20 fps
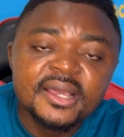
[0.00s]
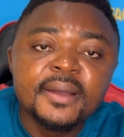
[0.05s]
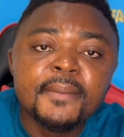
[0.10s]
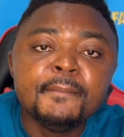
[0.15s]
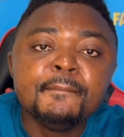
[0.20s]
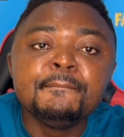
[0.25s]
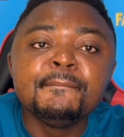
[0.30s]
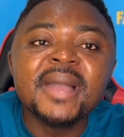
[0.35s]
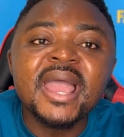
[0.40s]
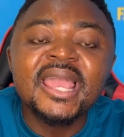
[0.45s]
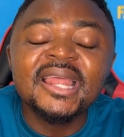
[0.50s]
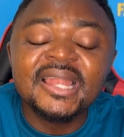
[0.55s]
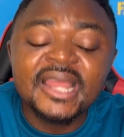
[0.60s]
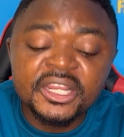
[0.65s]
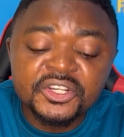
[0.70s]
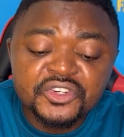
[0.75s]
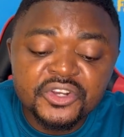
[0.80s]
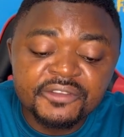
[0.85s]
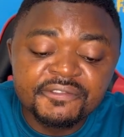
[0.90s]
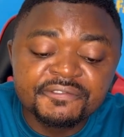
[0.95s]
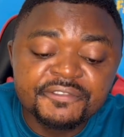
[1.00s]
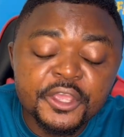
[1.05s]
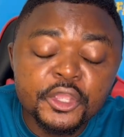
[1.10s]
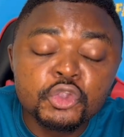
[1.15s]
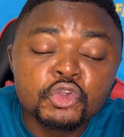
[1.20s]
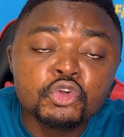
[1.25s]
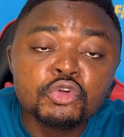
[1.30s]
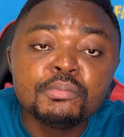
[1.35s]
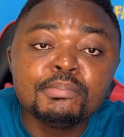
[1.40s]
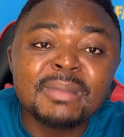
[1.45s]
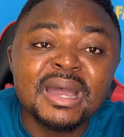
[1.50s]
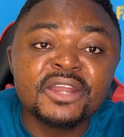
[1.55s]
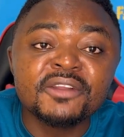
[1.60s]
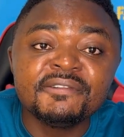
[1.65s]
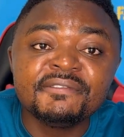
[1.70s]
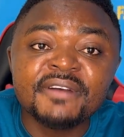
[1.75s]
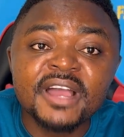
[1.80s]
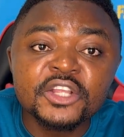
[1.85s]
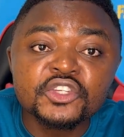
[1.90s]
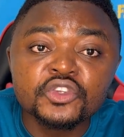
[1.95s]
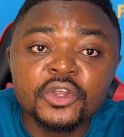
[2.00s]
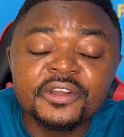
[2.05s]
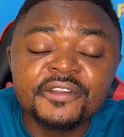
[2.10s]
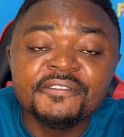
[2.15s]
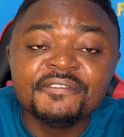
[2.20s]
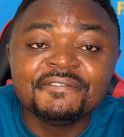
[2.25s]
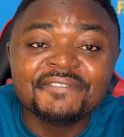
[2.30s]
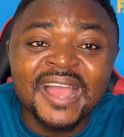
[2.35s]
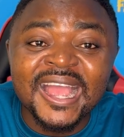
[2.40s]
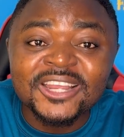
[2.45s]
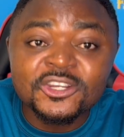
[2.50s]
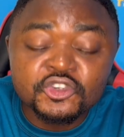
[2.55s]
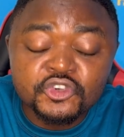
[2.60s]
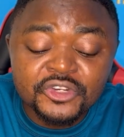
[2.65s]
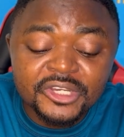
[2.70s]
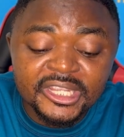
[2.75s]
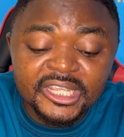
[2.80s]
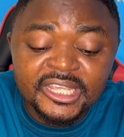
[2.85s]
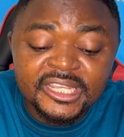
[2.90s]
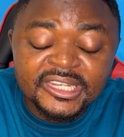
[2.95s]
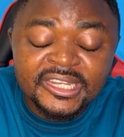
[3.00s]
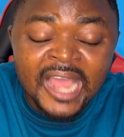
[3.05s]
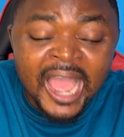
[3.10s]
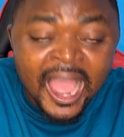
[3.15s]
electric vehicle manufacturing factory in